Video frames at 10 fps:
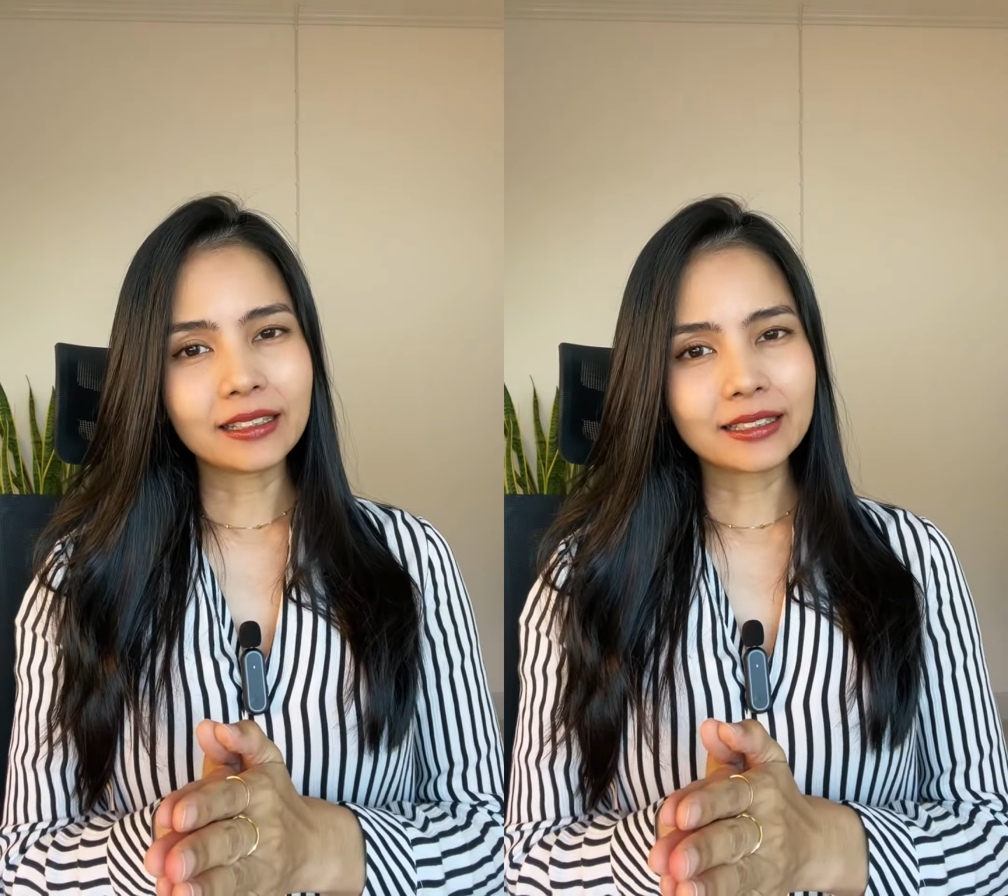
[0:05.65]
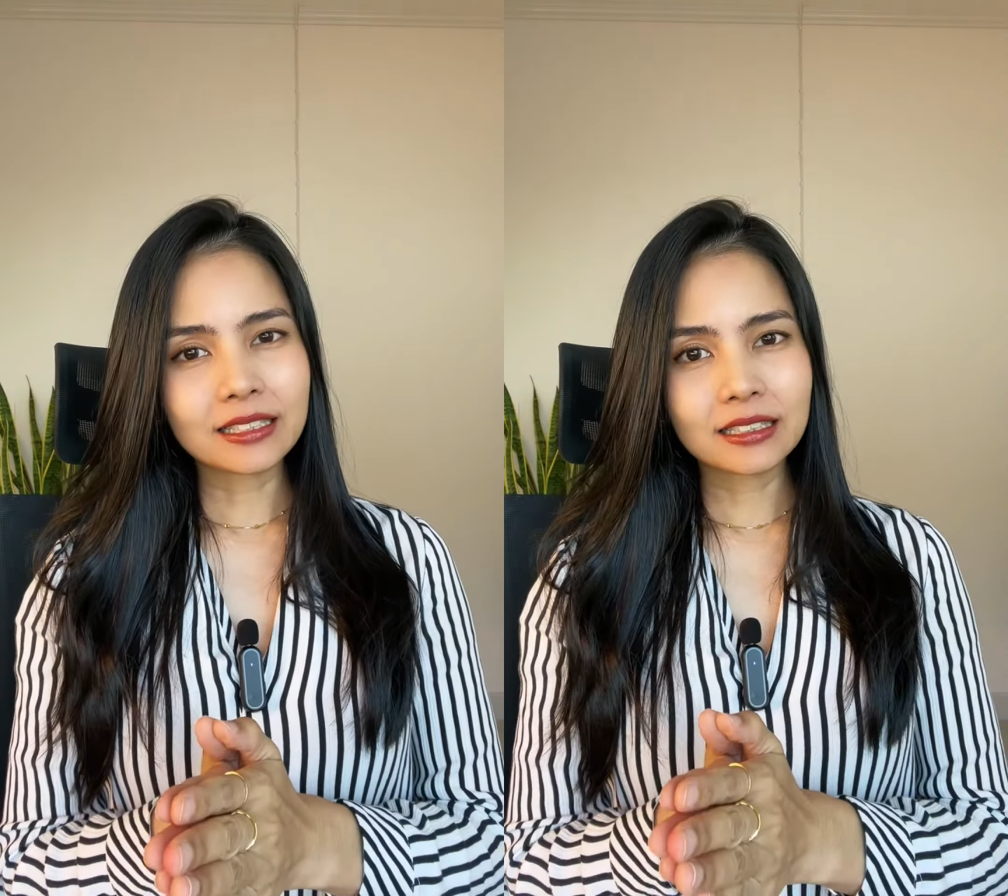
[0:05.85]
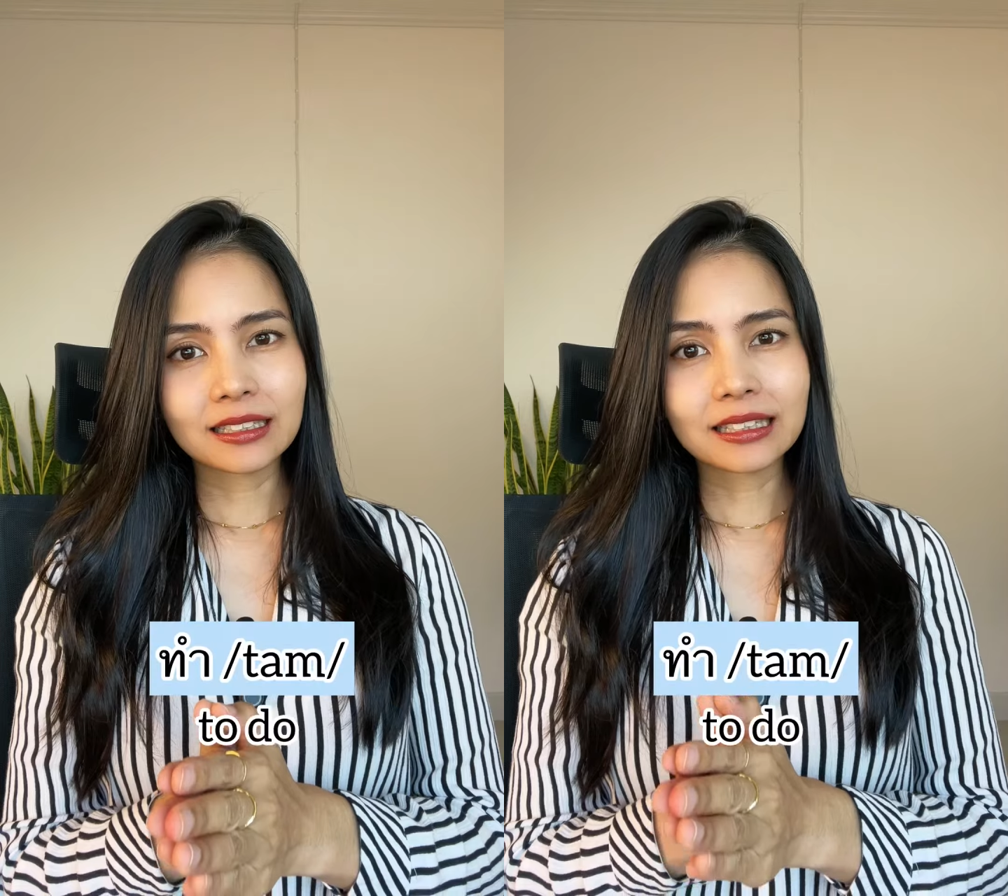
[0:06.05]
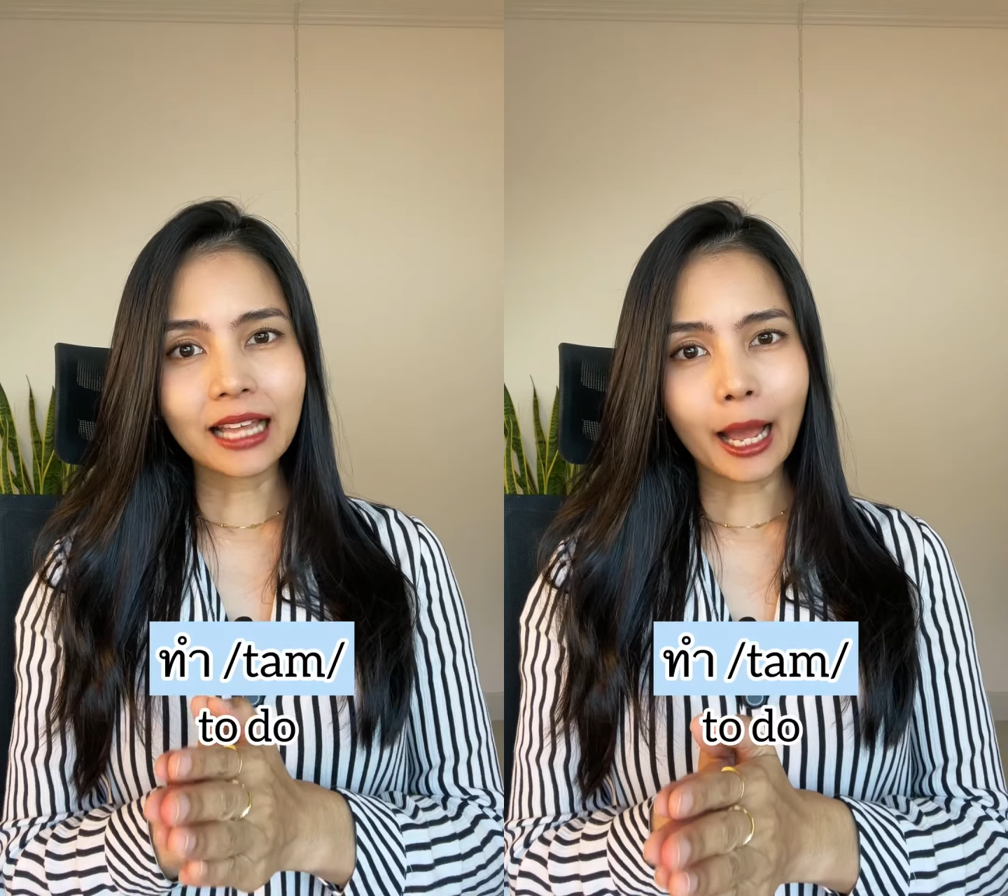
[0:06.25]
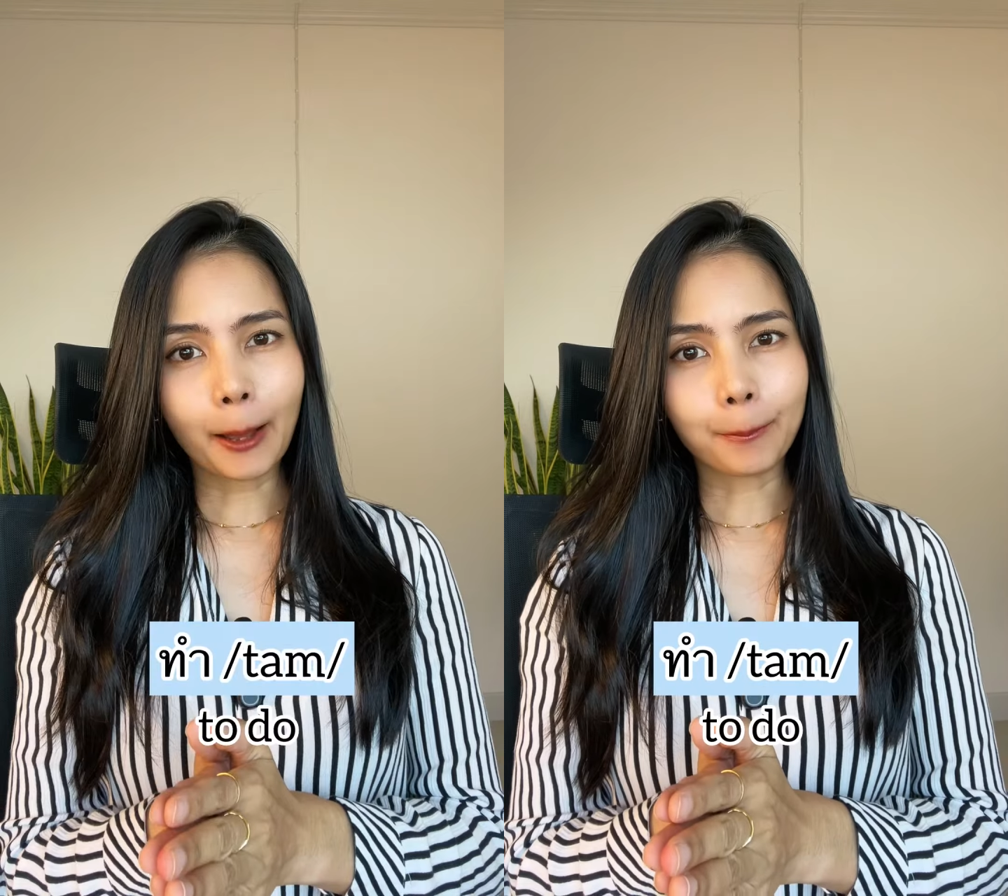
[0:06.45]
is
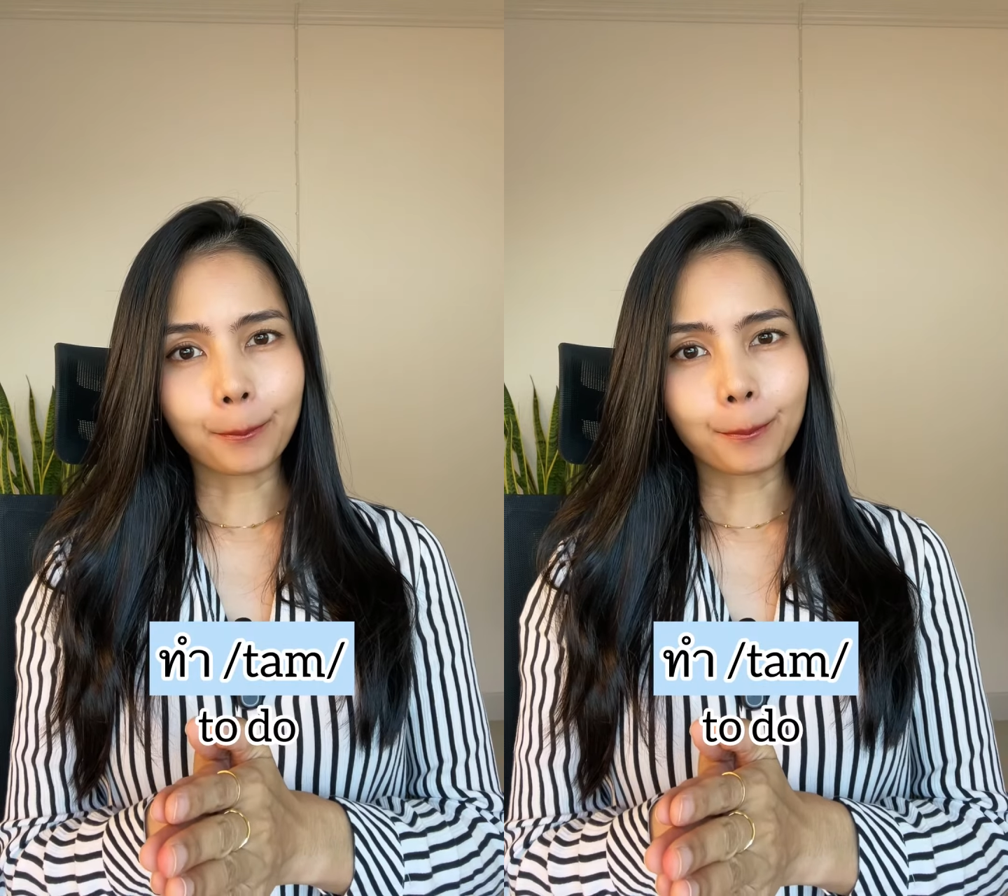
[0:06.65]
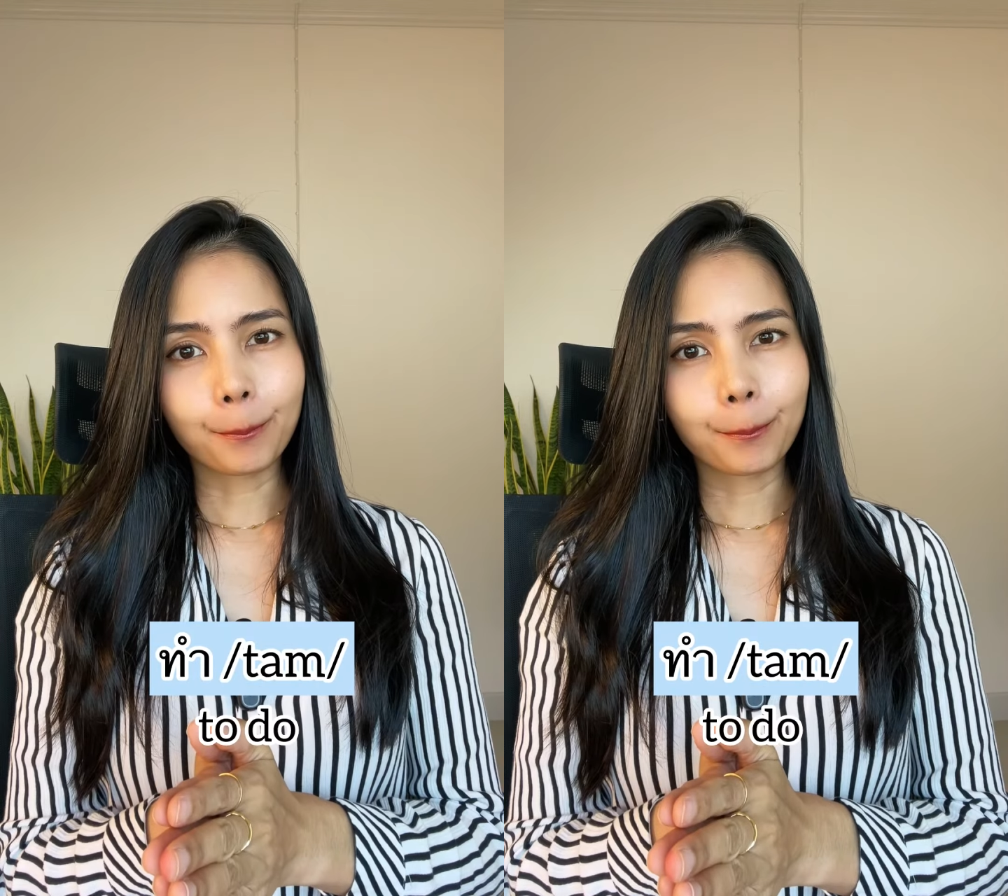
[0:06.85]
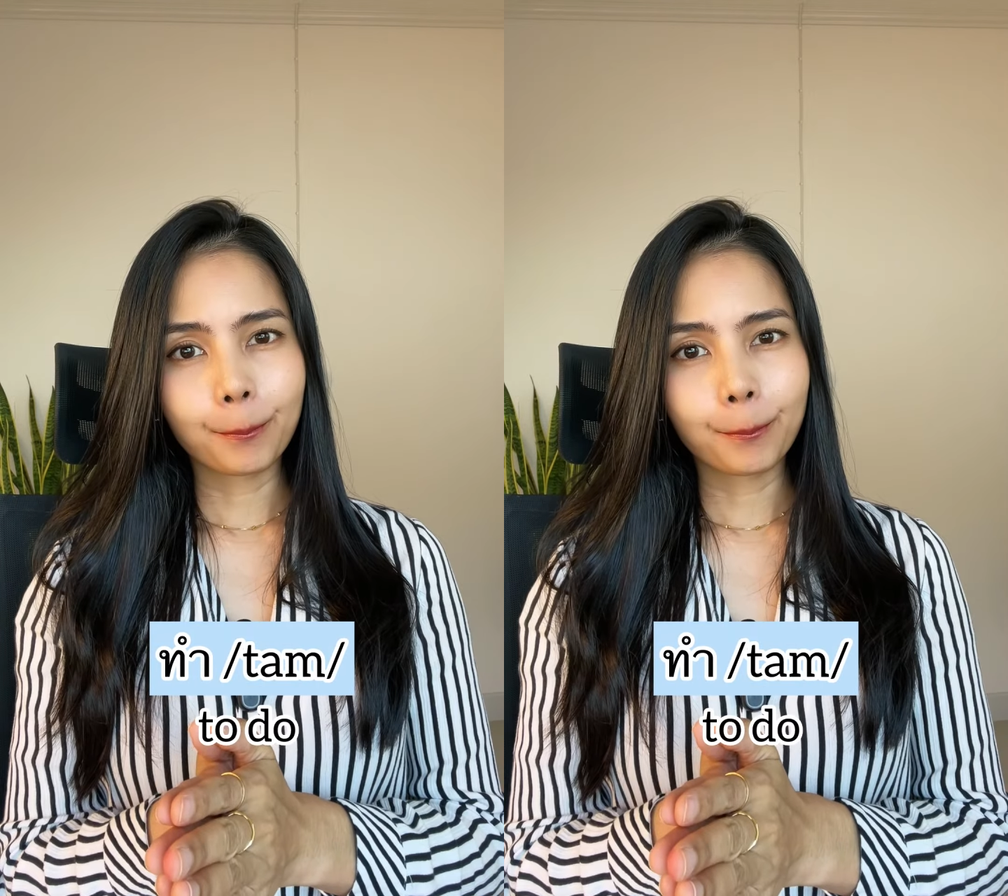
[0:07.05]
tham.